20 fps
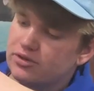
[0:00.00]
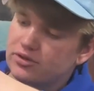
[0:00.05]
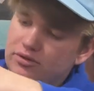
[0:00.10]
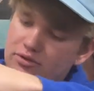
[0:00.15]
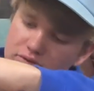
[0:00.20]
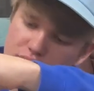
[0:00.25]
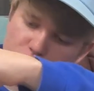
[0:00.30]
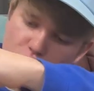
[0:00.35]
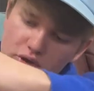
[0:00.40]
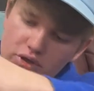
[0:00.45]

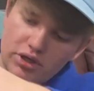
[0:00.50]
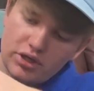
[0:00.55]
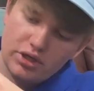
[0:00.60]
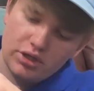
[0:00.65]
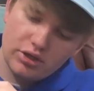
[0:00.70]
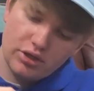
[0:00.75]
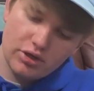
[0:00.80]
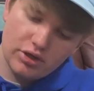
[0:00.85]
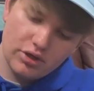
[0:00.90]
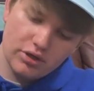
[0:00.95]
So there's one
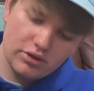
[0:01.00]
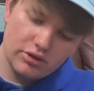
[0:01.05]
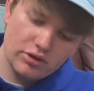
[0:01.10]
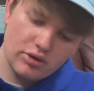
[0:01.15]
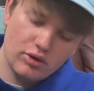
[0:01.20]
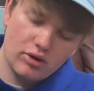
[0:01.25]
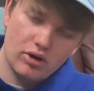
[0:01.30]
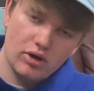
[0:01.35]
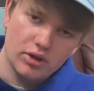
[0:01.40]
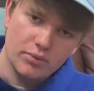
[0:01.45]
here, and you
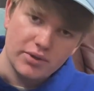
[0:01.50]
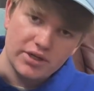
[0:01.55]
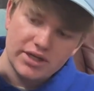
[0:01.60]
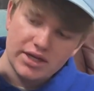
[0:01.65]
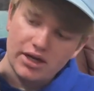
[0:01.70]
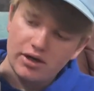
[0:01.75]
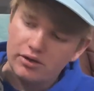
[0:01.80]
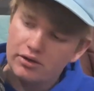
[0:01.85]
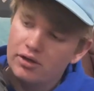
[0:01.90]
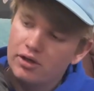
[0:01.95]
go all the way
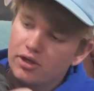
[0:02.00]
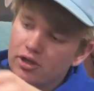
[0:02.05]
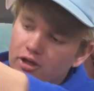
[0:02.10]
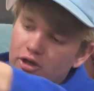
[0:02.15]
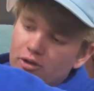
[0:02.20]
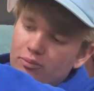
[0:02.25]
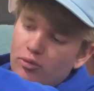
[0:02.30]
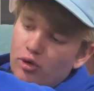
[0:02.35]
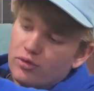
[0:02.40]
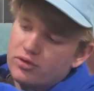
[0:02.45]
down
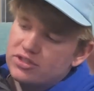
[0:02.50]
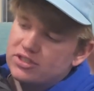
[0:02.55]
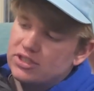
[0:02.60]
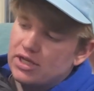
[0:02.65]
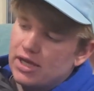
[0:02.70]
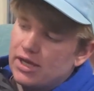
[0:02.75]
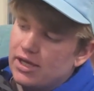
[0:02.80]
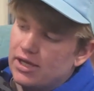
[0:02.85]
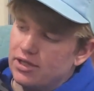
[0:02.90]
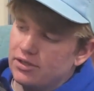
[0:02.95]
both
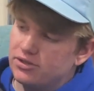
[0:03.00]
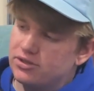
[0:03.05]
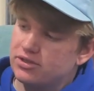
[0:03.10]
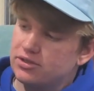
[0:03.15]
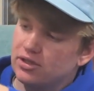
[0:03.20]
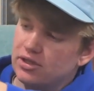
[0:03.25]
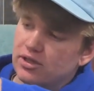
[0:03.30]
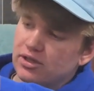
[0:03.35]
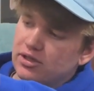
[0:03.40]
sides.